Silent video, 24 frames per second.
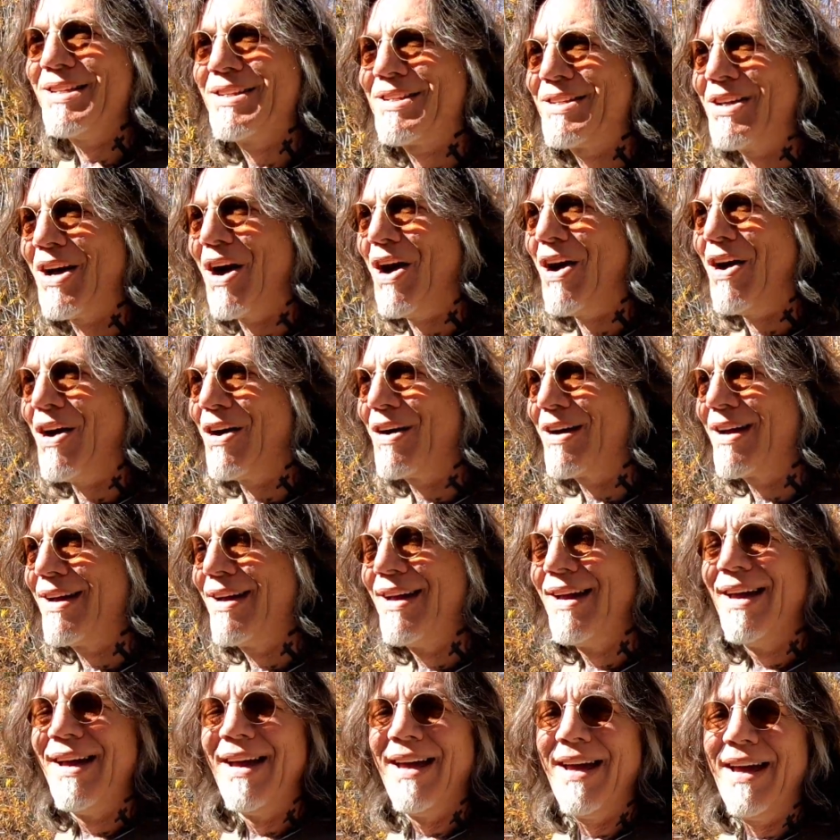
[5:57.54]
the song
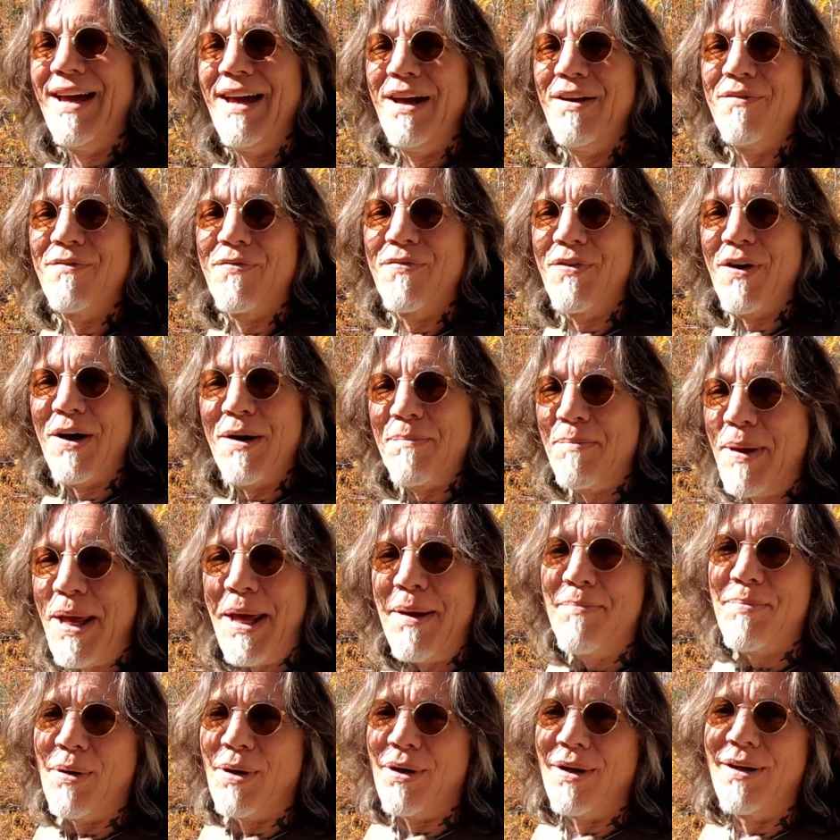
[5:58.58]
in front of
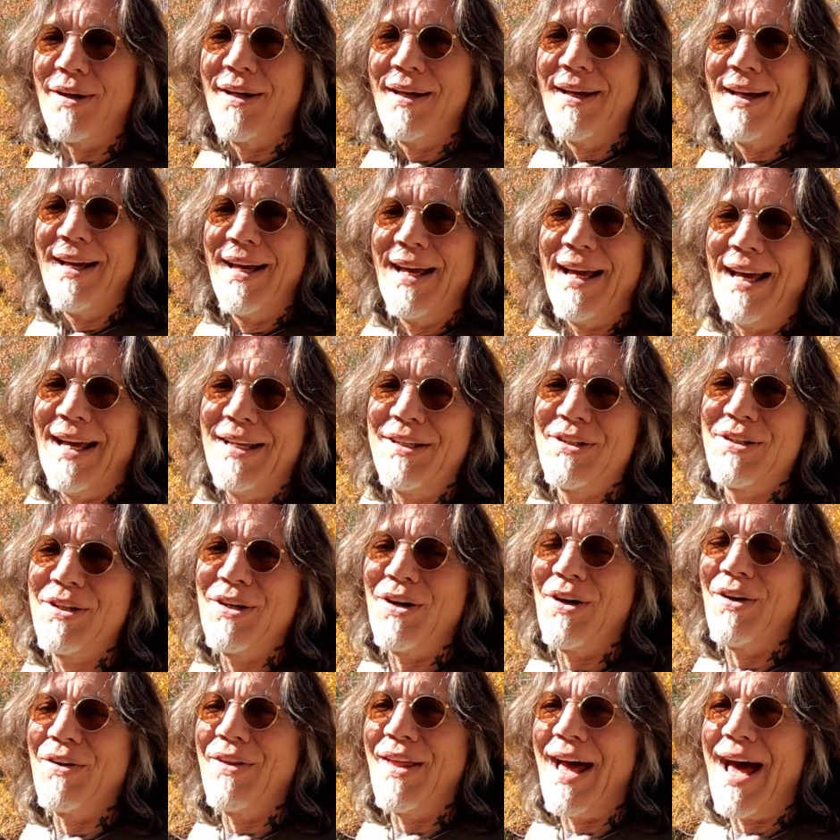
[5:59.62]
people. And
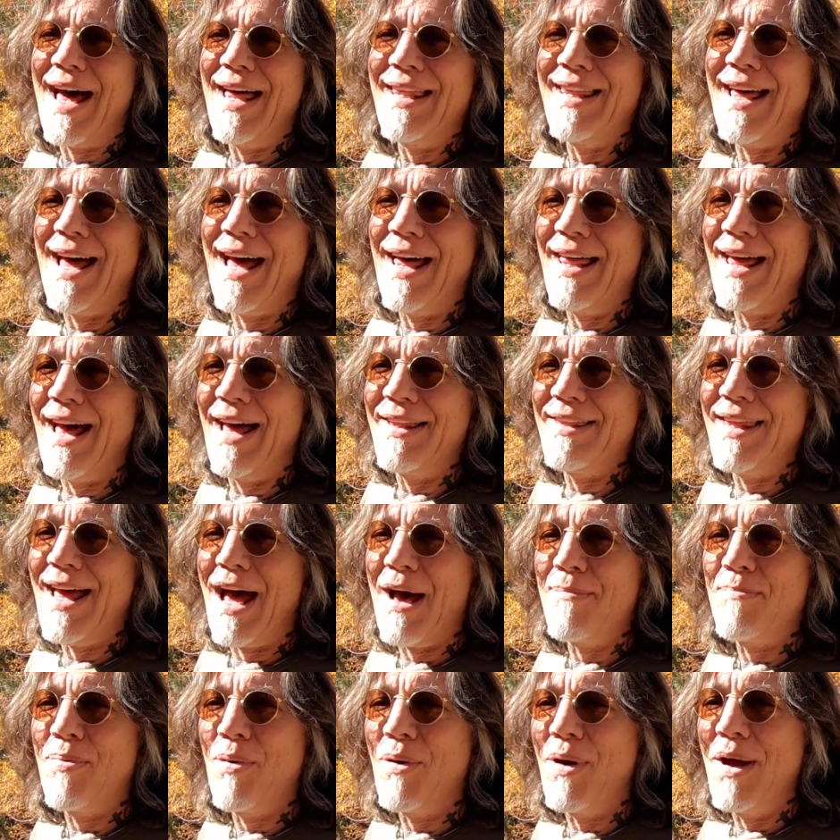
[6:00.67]
so that at
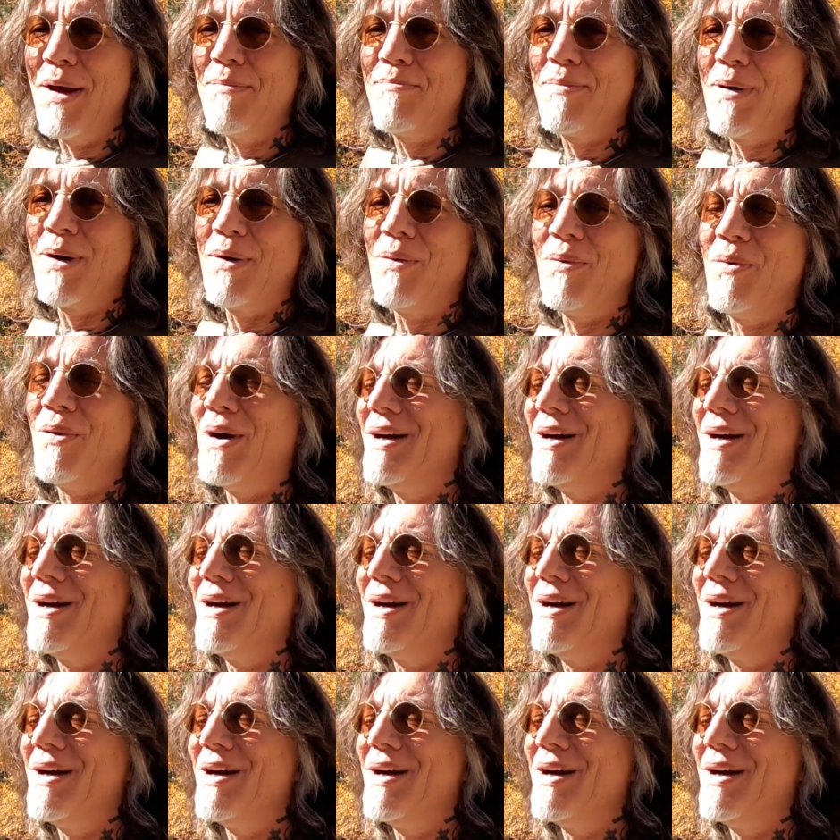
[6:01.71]
that point, but